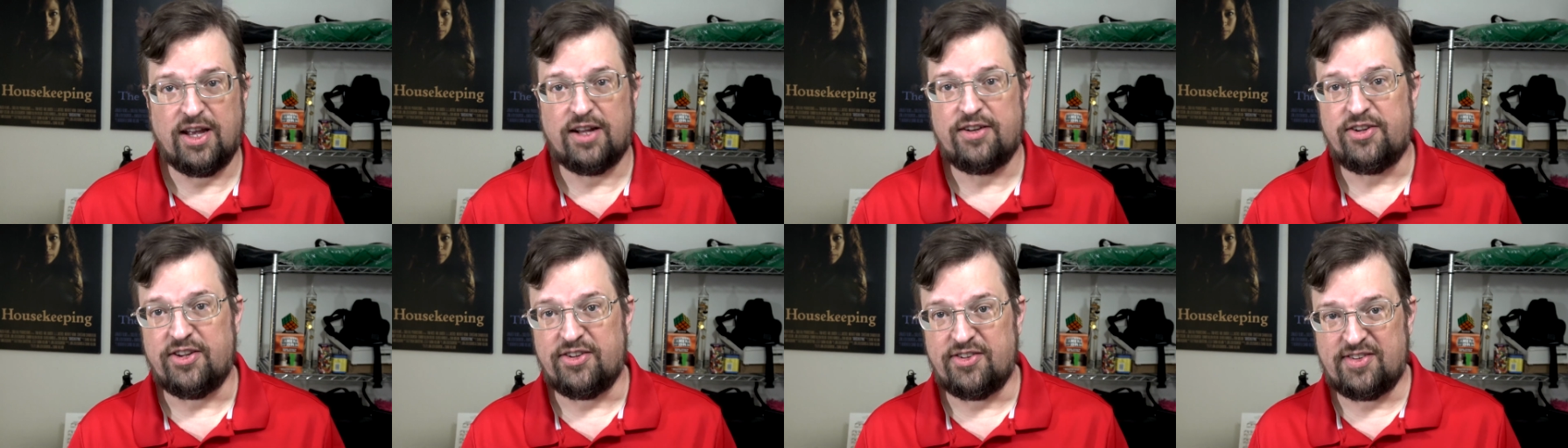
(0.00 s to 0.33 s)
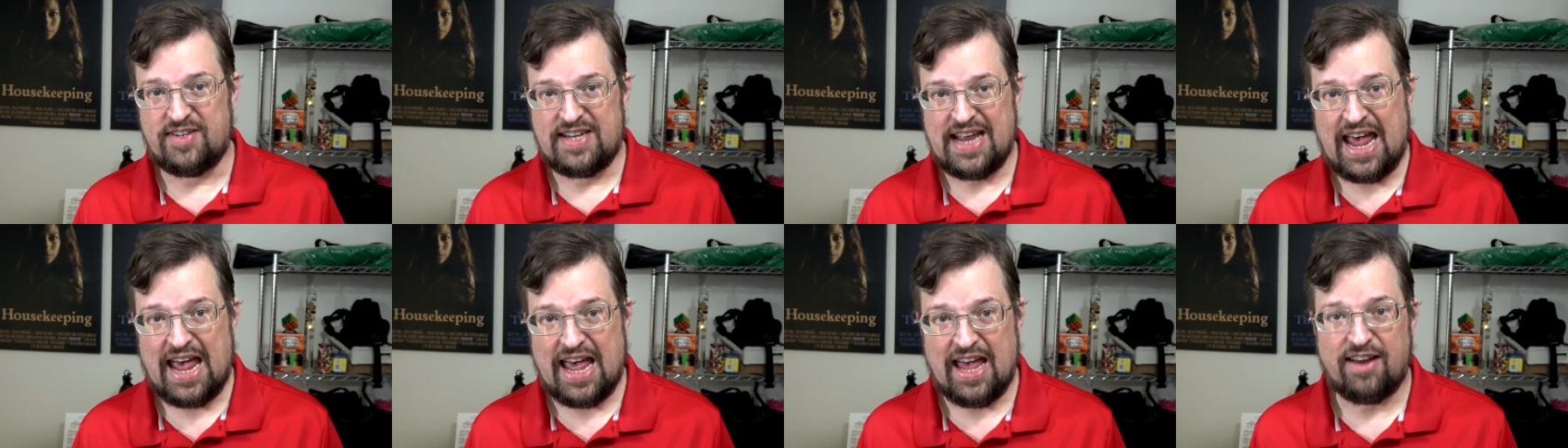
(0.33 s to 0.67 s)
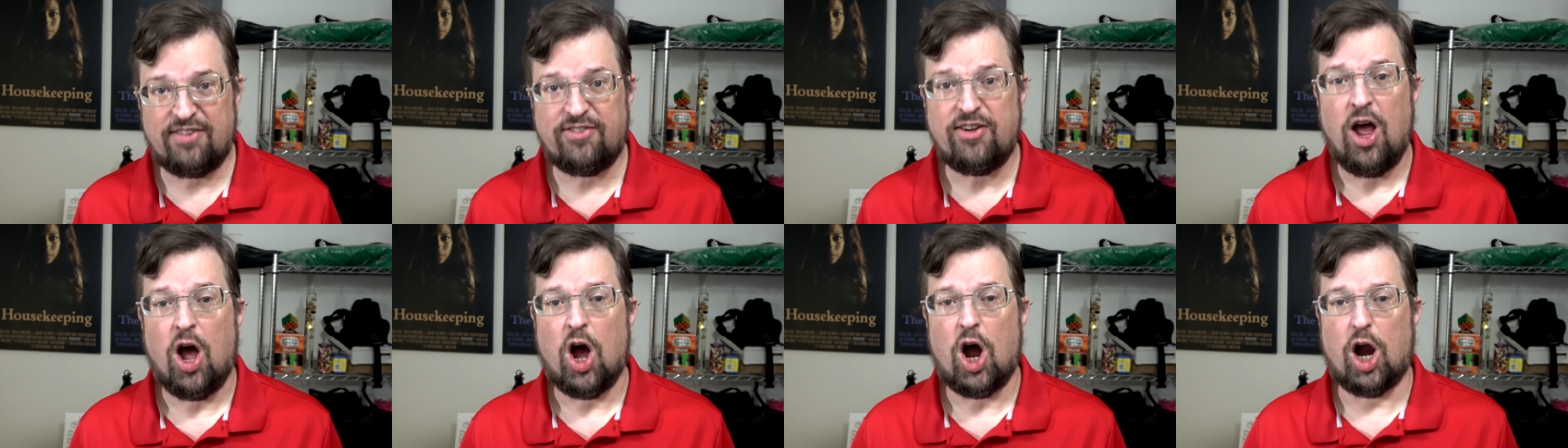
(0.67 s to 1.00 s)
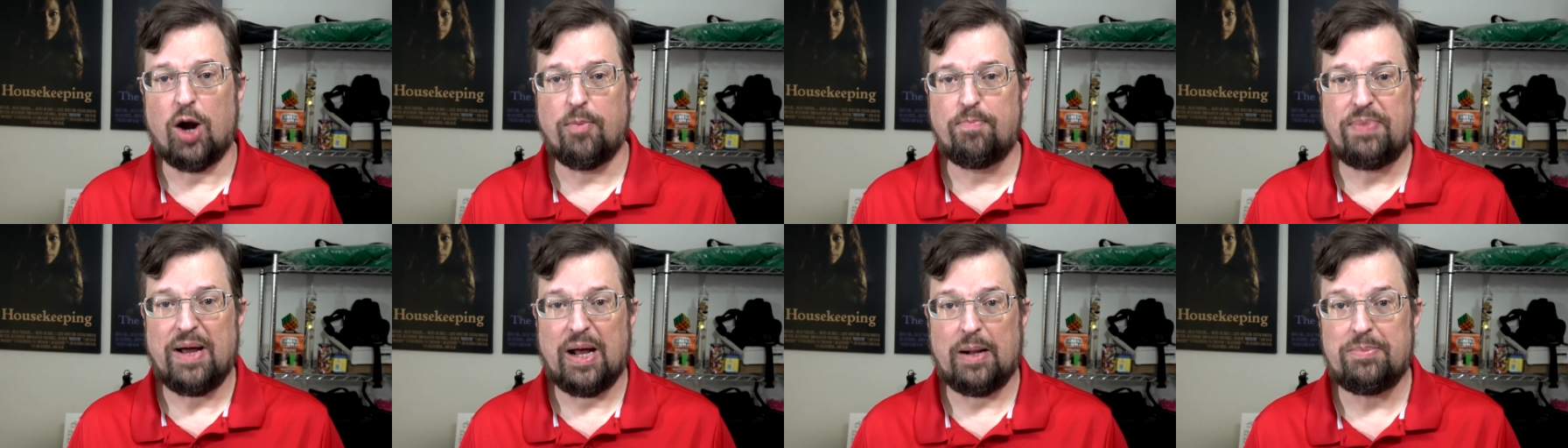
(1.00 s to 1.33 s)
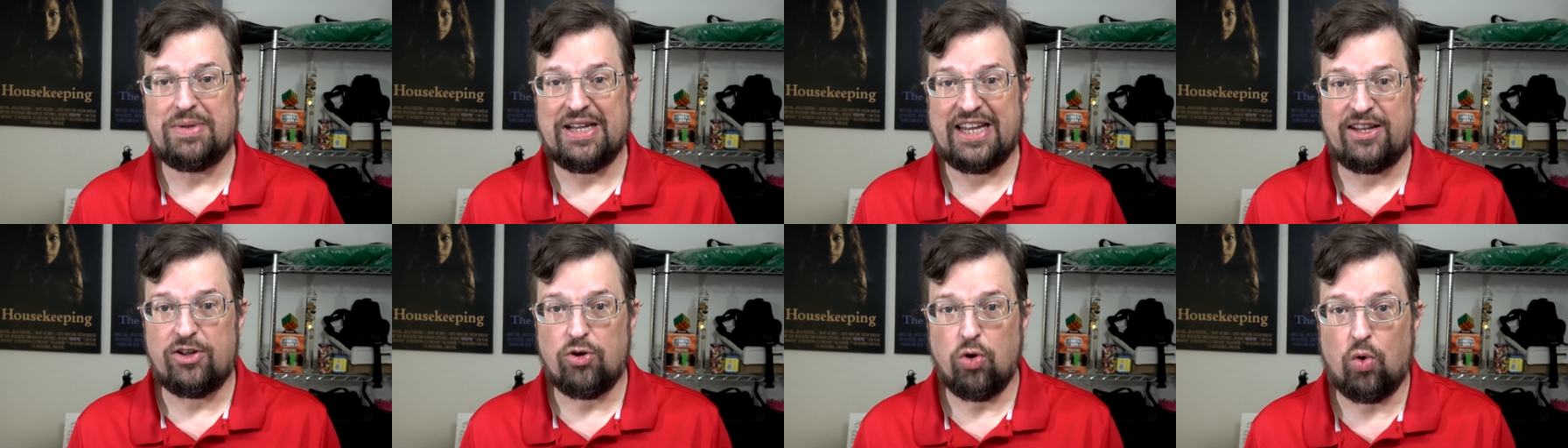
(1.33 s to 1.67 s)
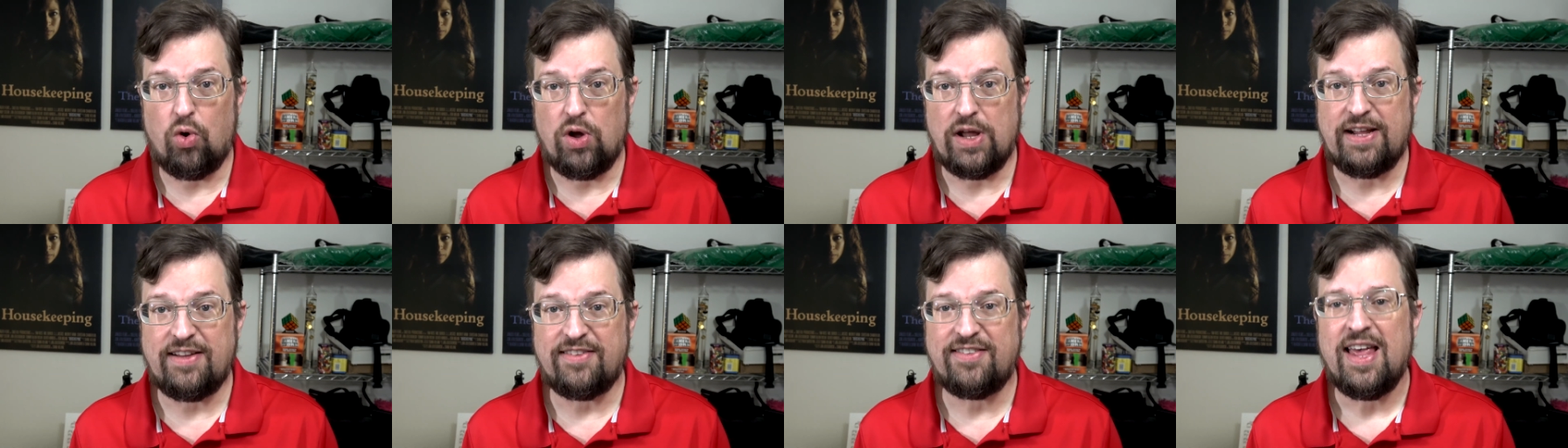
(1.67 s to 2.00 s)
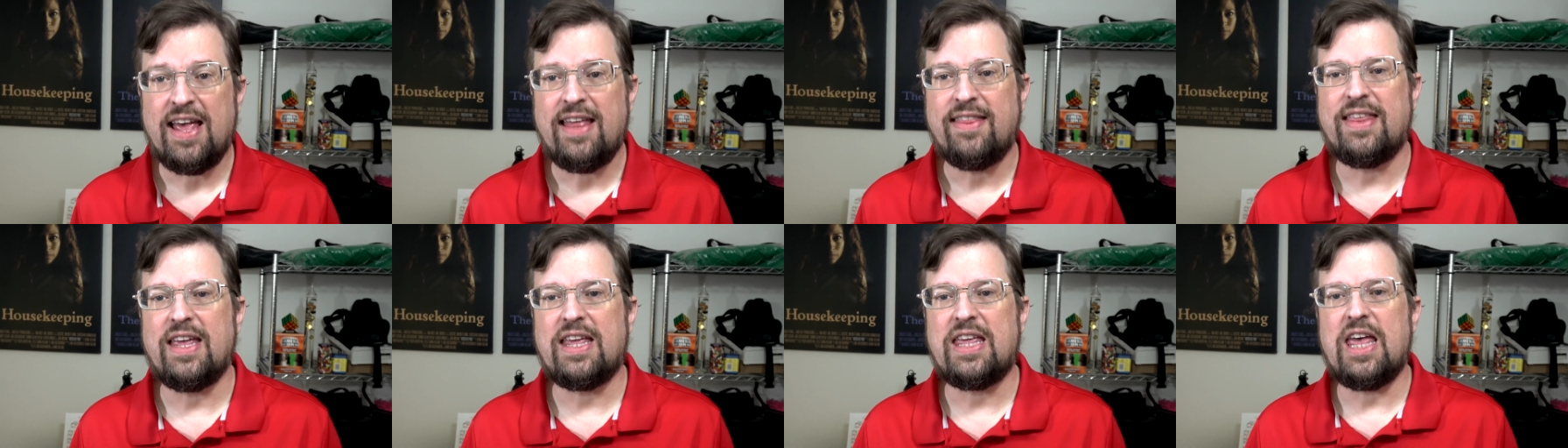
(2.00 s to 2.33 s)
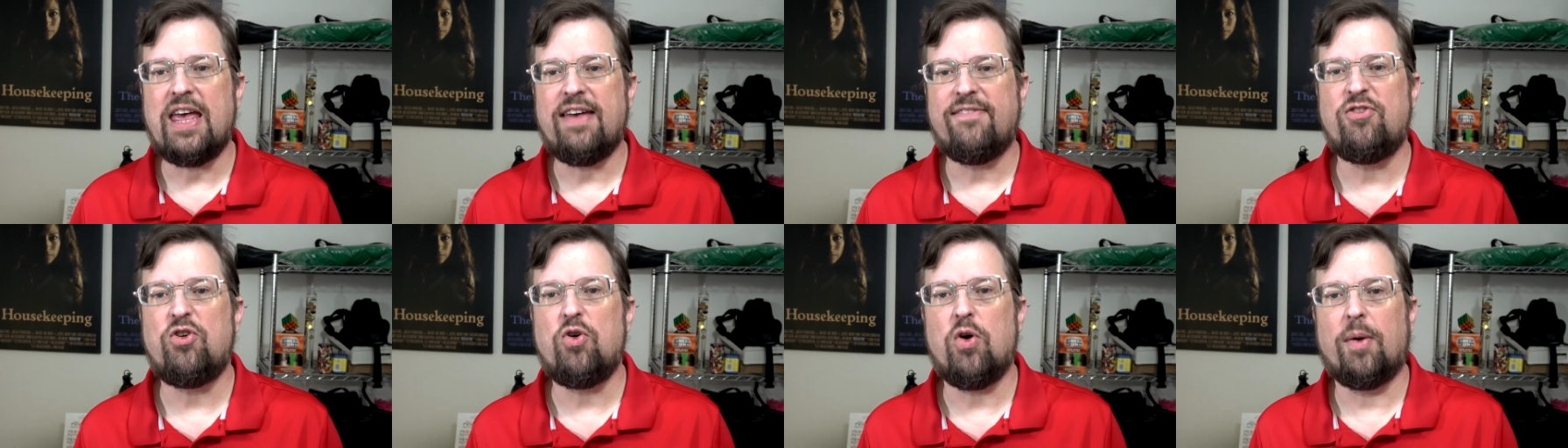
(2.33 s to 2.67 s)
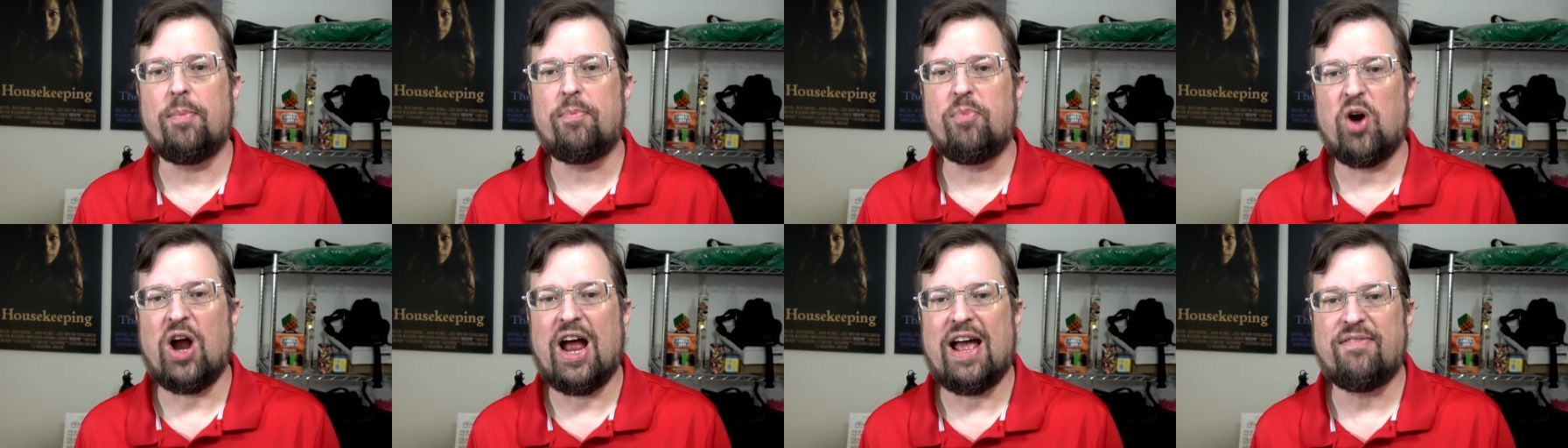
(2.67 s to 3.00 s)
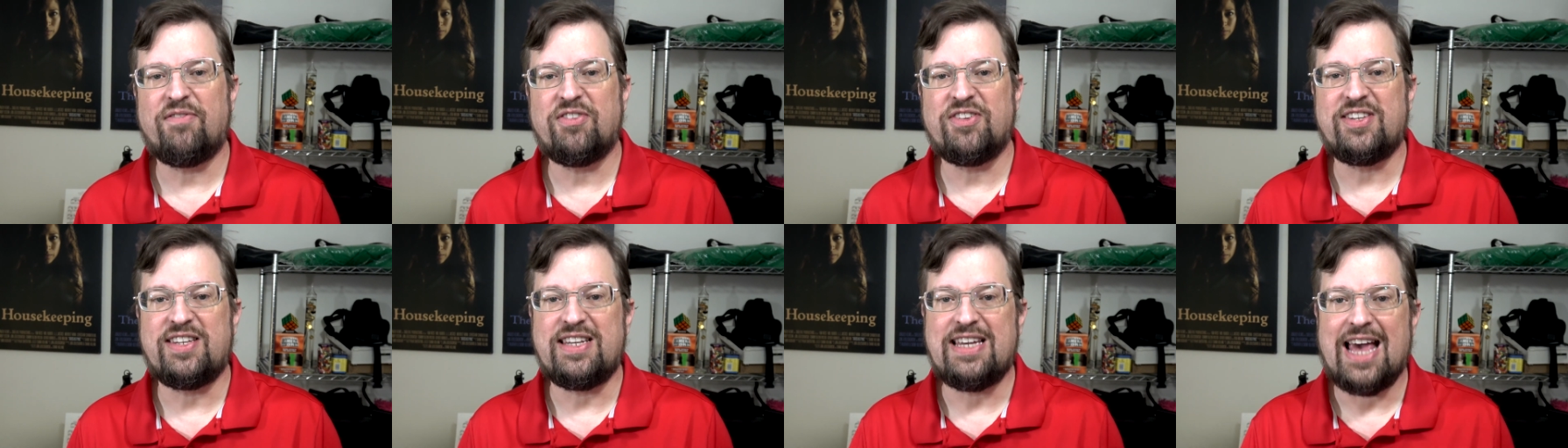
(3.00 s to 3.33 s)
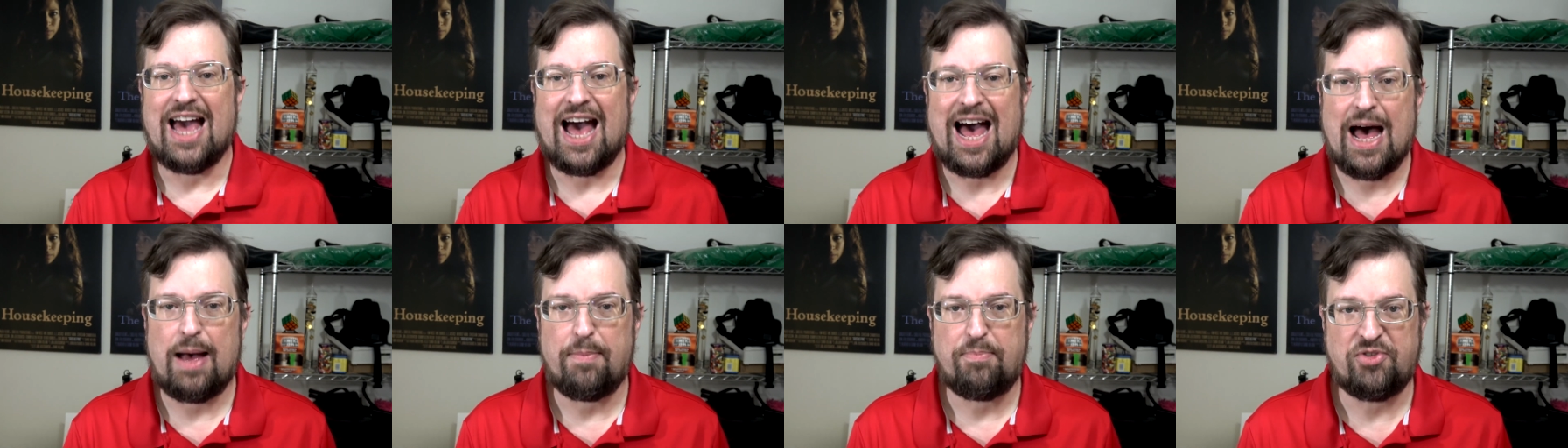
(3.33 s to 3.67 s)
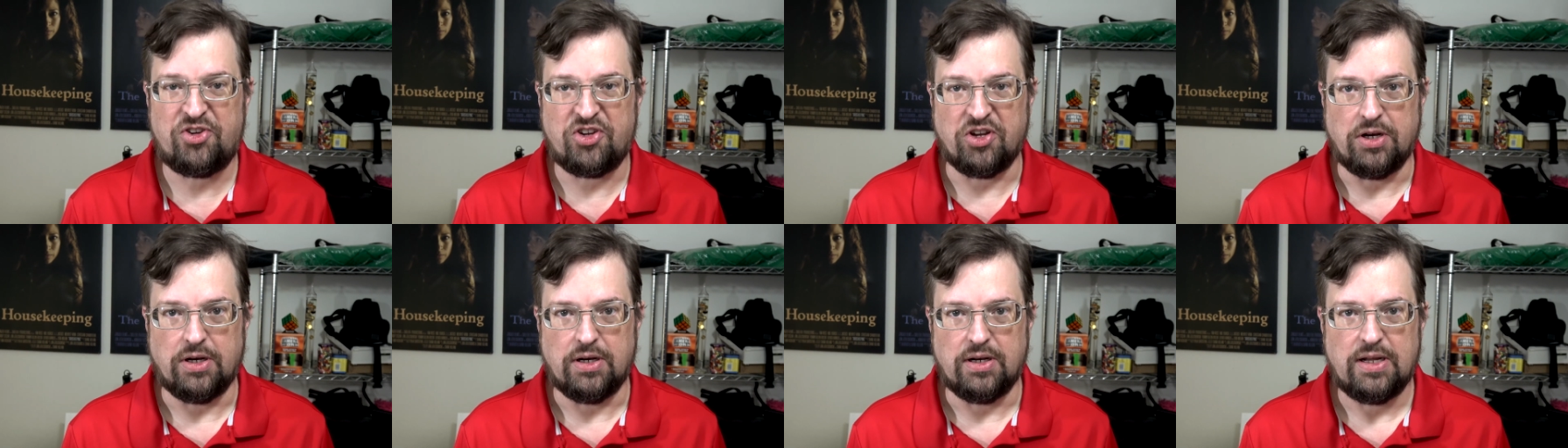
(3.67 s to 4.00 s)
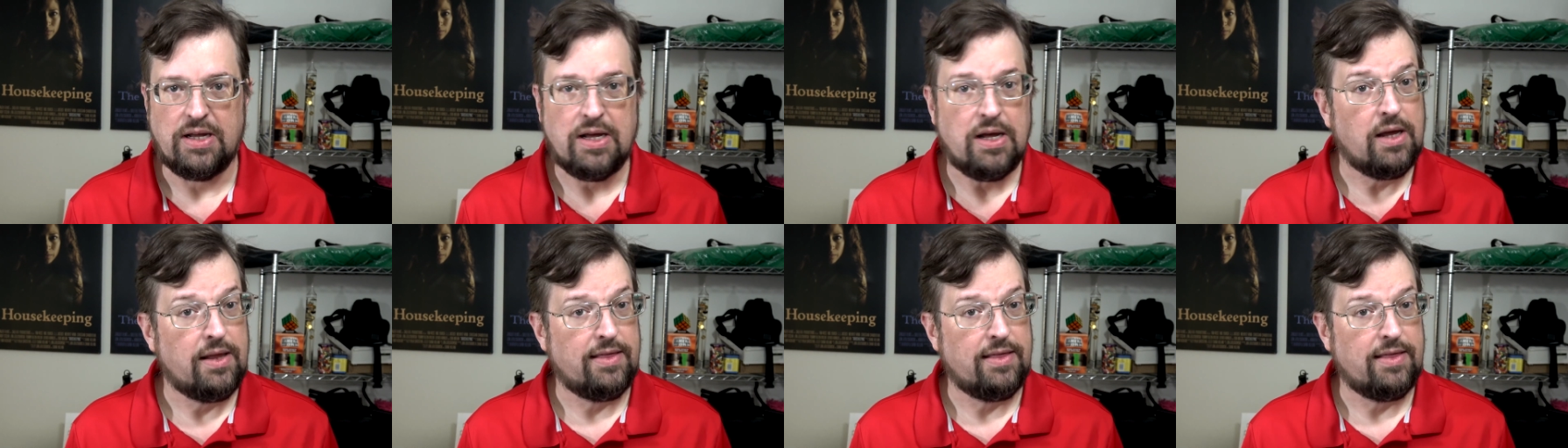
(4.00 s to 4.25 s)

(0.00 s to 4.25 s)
such as Dash, are public coins that give you a privacy option.